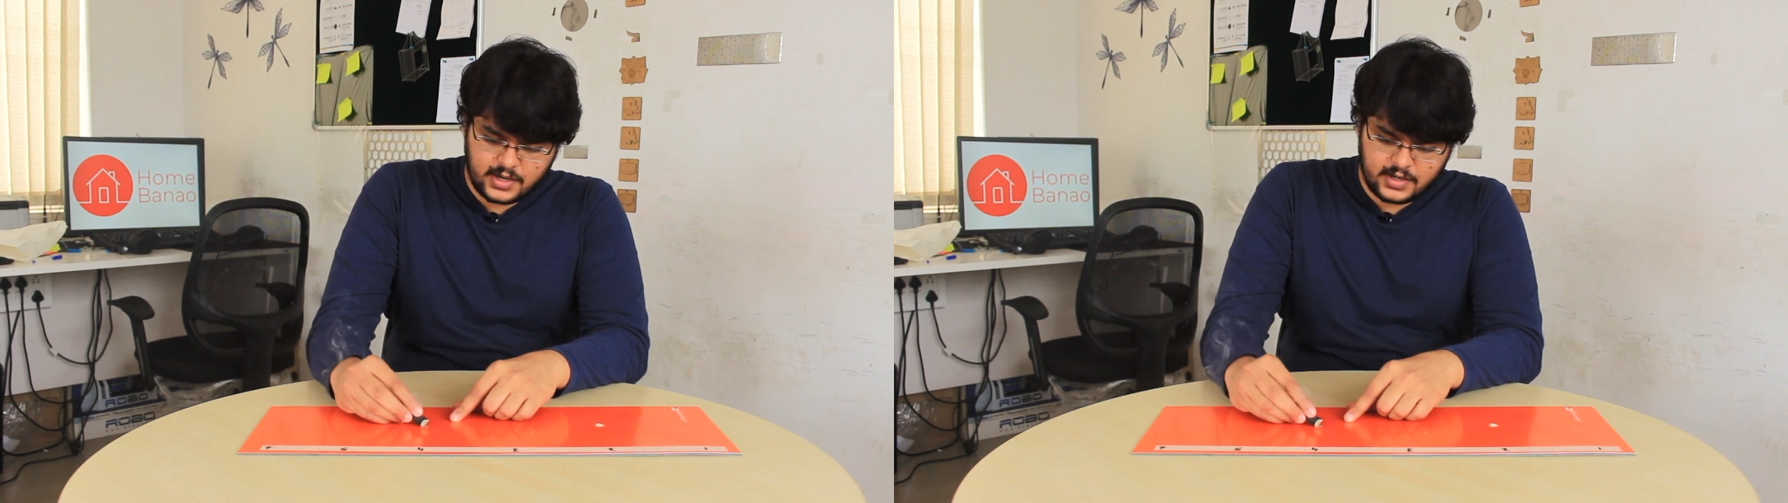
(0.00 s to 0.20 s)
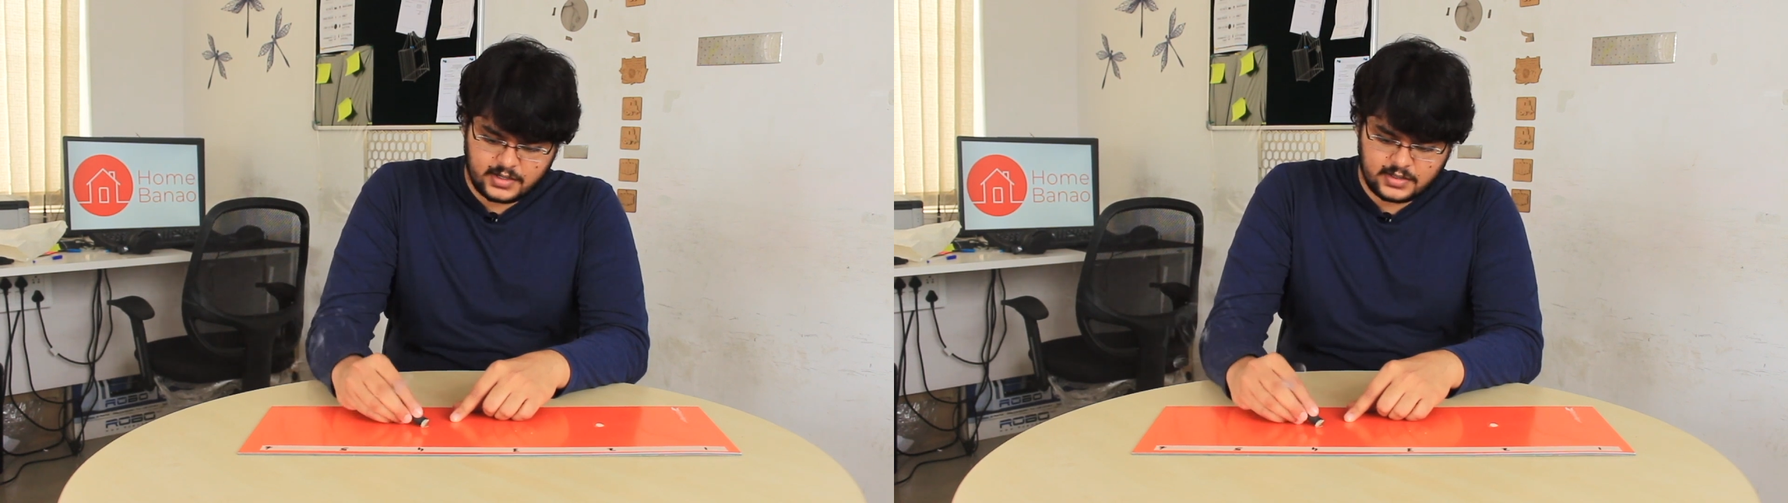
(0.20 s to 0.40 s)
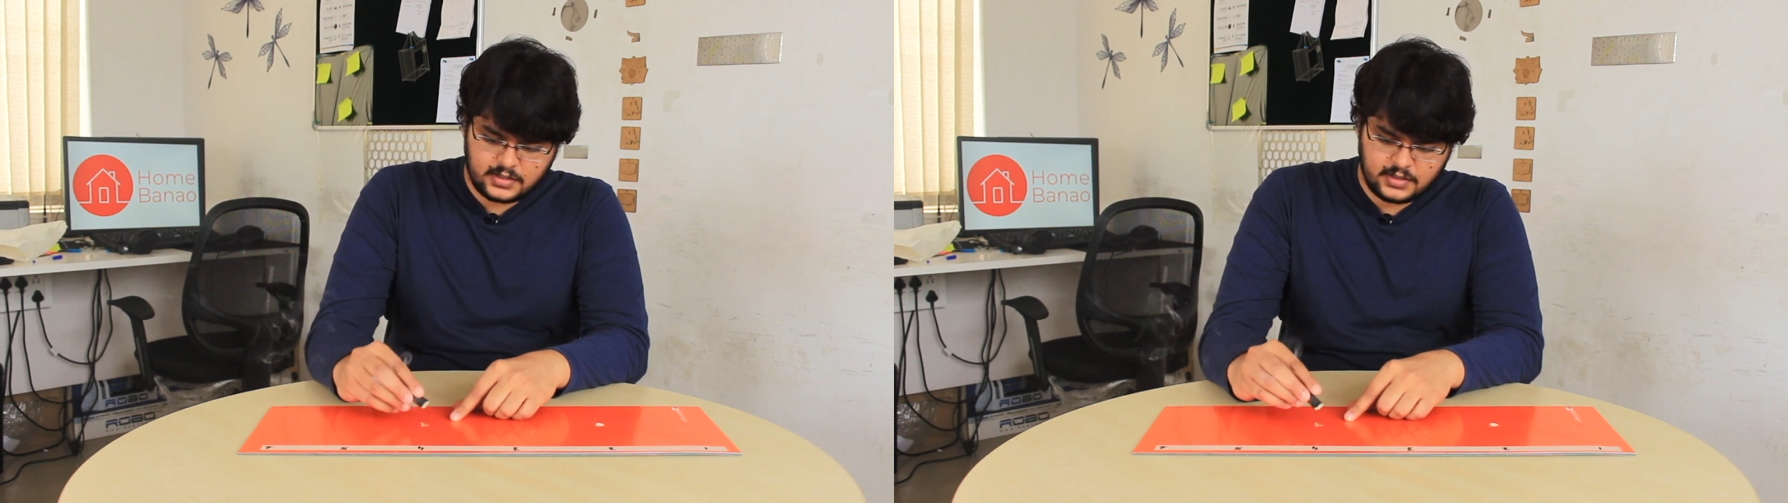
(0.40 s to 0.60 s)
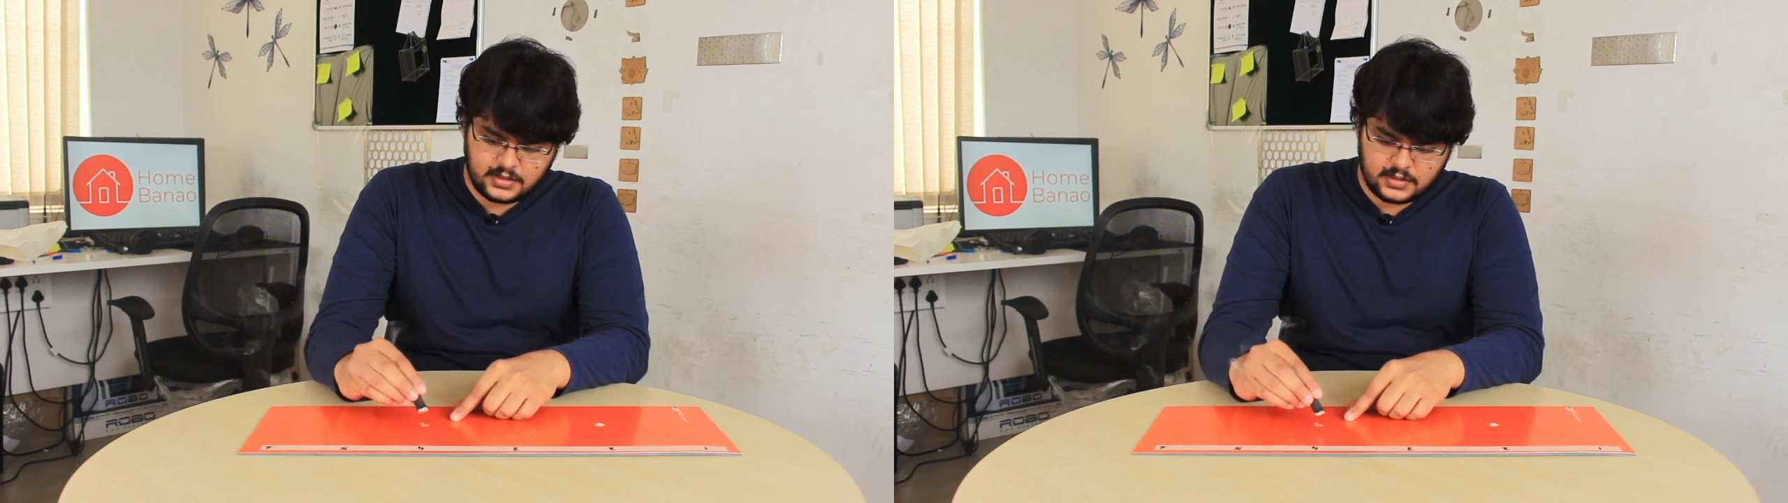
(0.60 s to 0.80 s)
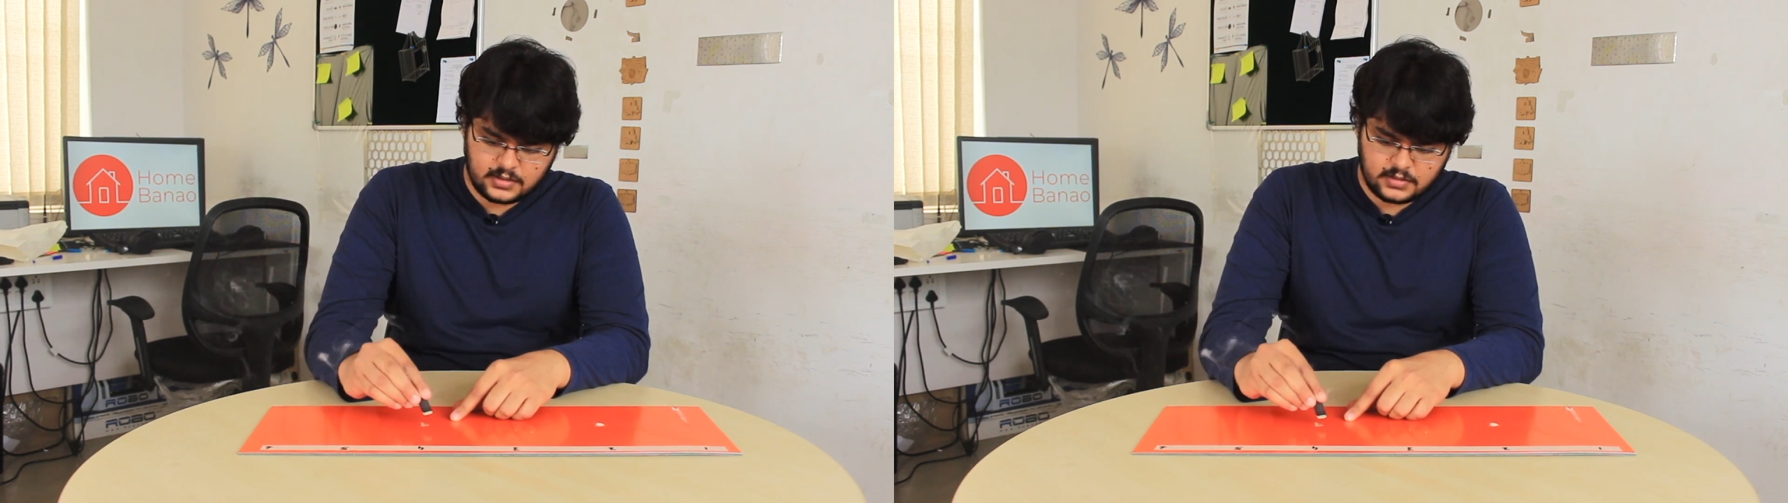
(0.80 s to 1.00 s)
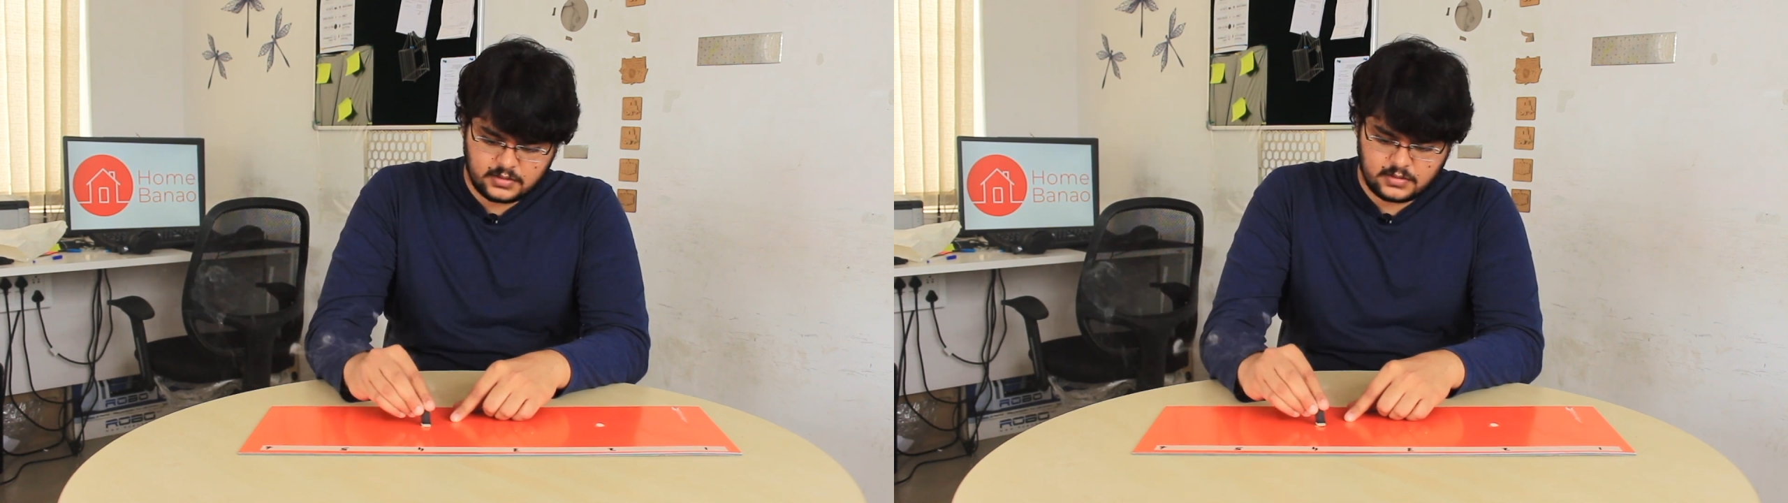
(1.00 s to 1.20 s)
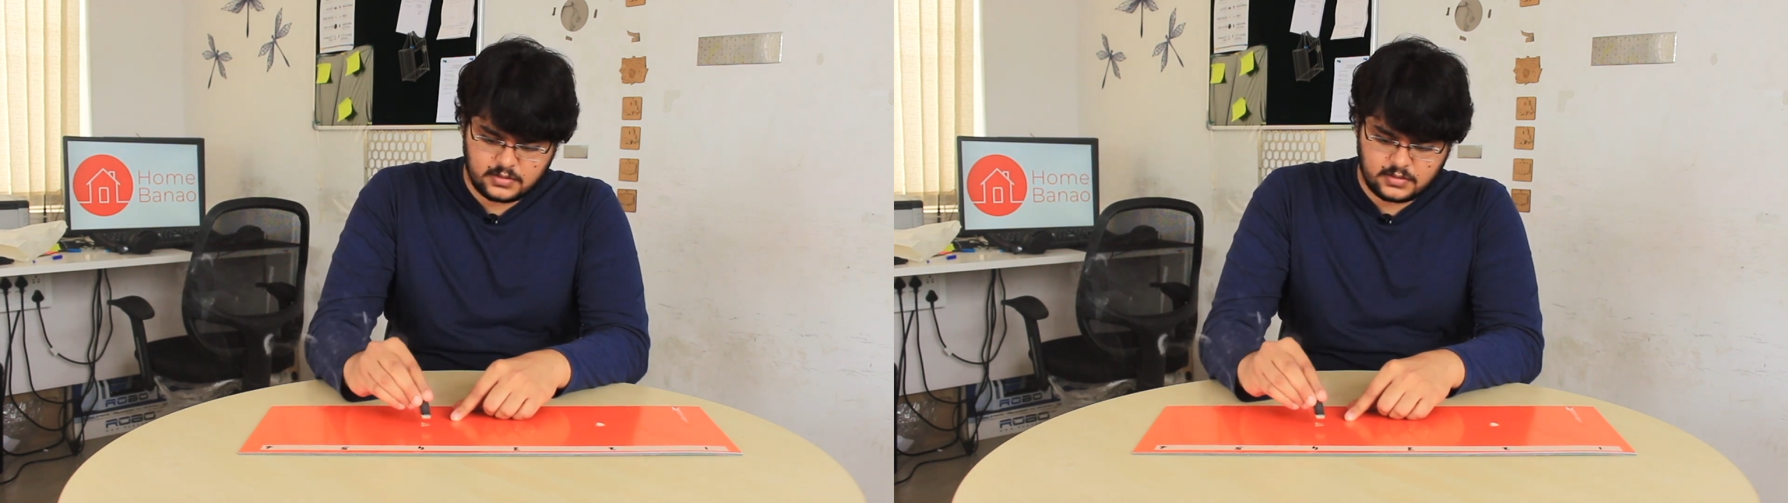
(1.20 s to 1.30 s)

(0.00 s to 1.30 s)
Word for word: and uh,